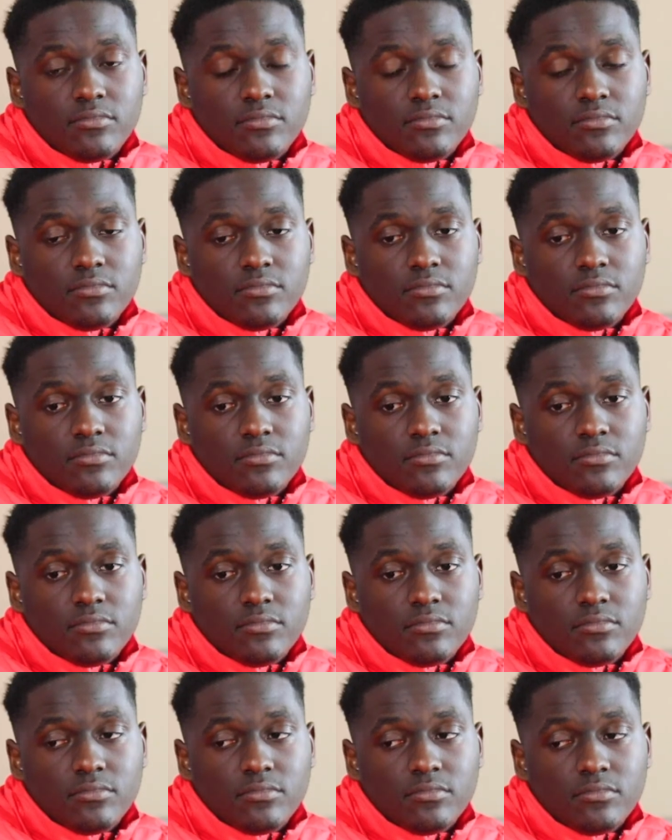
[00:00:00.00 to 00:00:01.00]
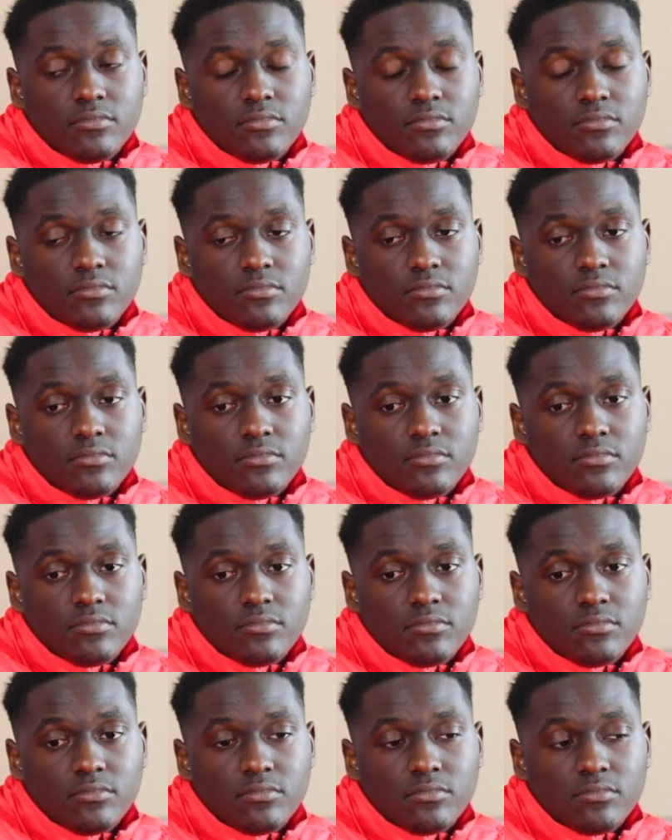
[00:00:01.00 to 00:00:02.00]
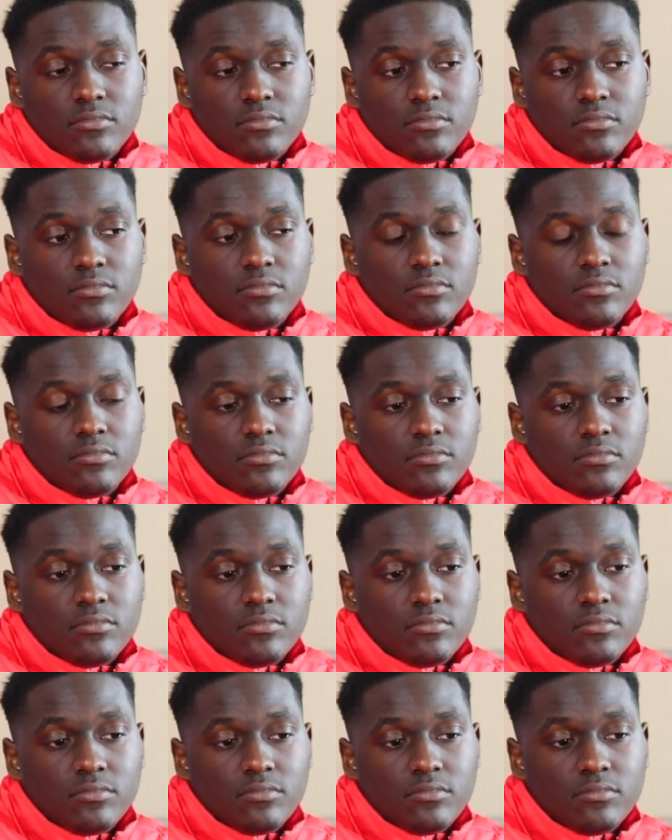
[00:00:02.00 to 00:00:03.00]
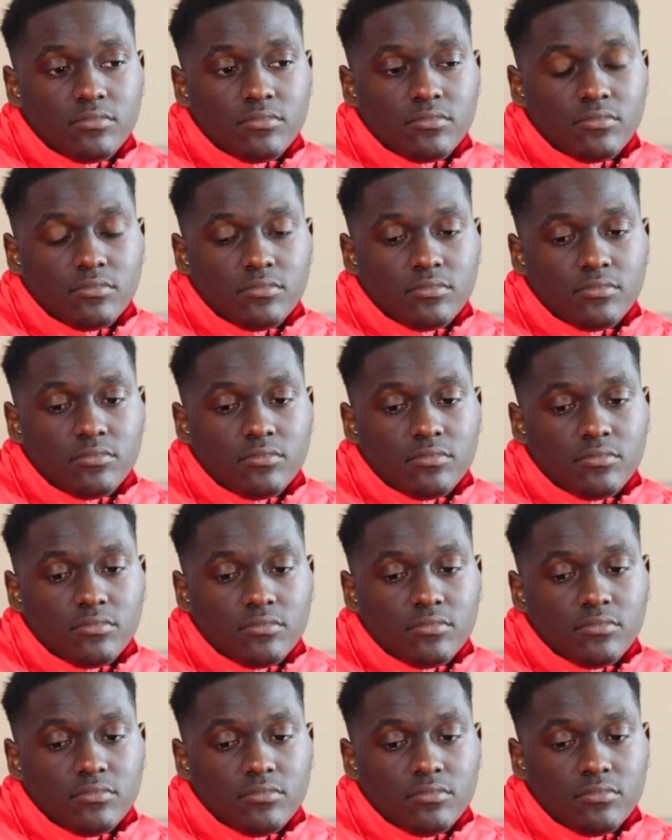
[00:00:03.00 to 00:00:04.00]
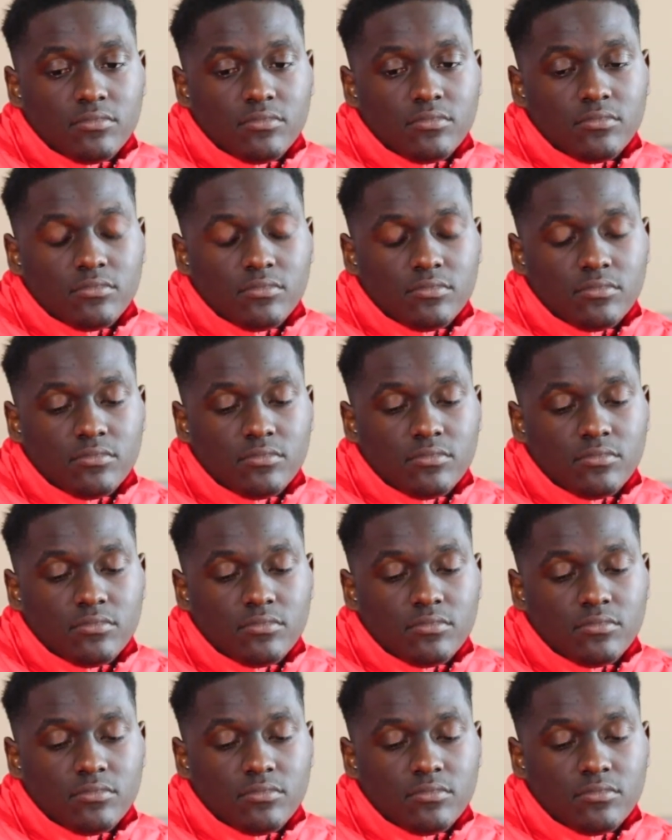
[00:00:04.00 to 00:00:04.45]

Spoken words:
[no speech]